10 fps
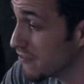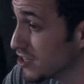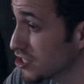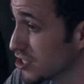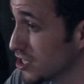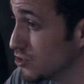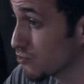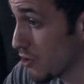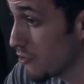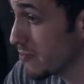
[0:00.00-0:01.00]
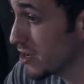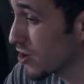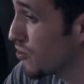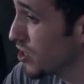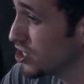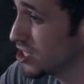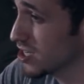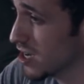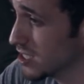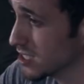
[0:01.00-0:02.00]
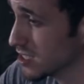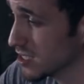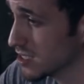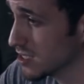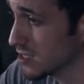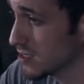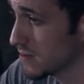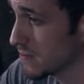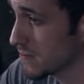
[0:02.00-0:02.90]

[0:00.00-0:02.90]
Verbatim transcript: eventually drove me to question God's existence.